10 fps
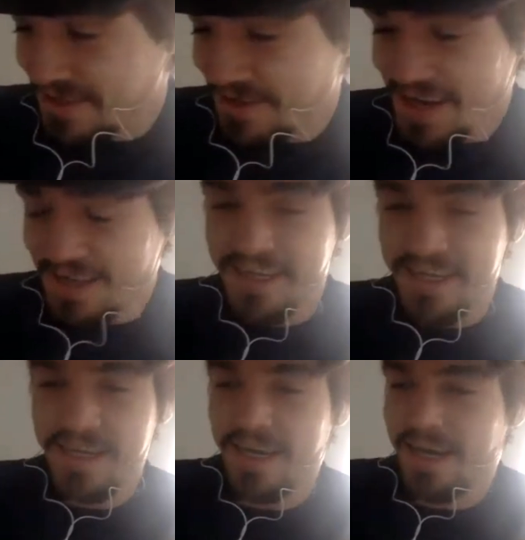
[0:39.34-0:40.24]

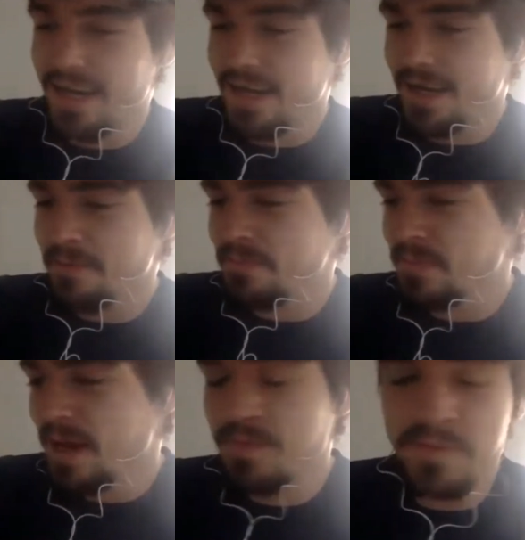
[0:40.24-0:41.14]
correctly.
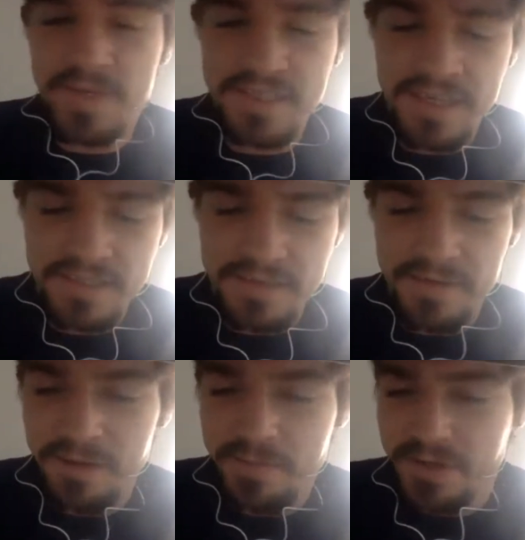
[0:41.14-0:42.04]
Um, I'm the business
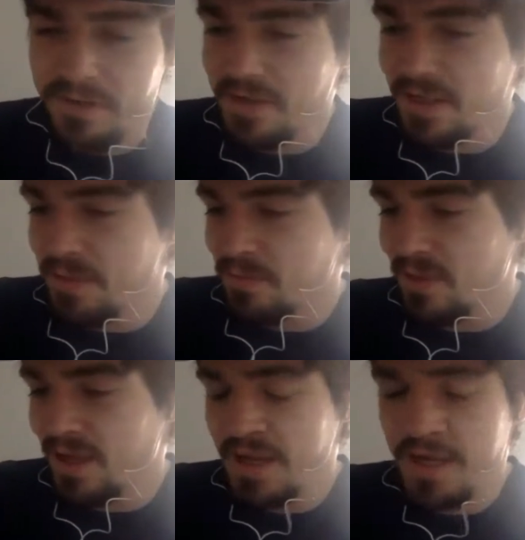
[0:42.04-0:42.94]
developer of Clean
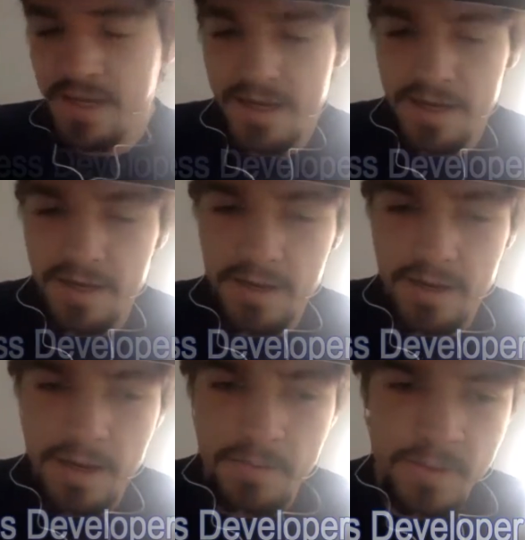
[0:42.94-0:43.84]
Planet. Uh,
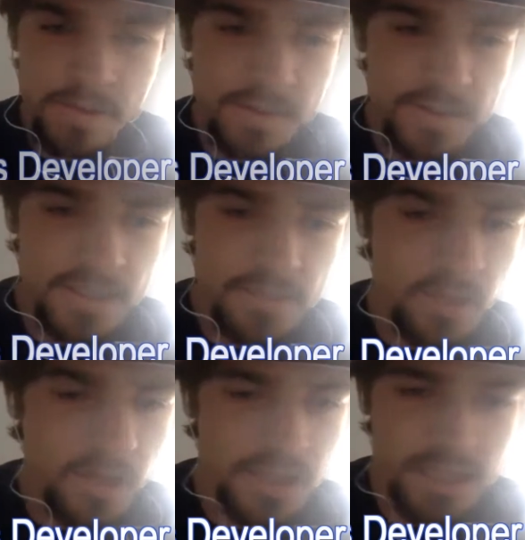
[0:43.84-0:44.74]
I'm on the Steem
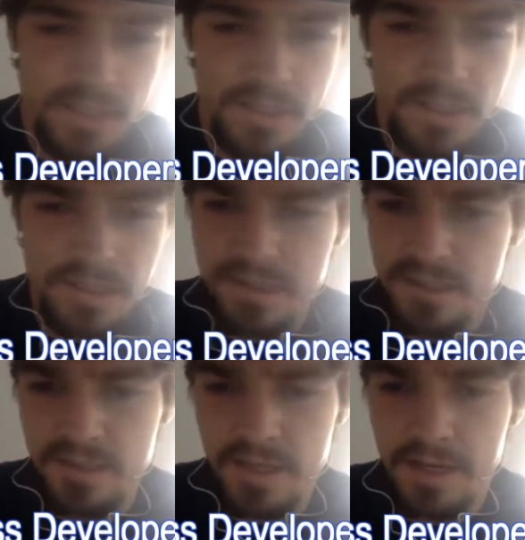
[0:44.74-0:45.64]
blockchain
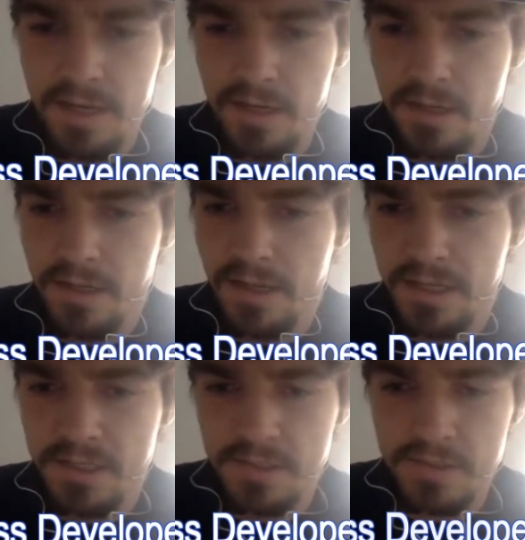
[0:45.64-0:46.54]
since uh,
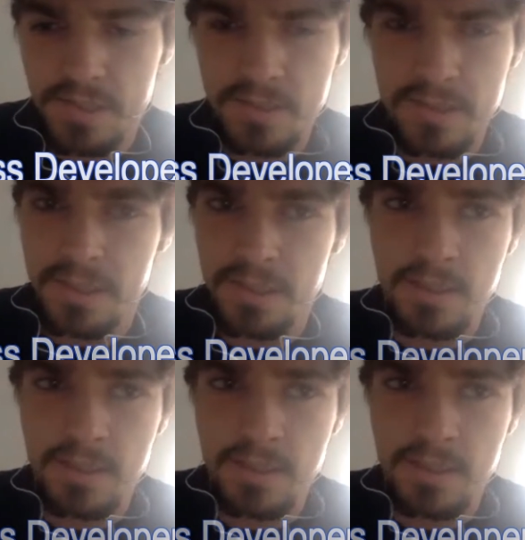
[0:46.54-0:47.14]
late 2000,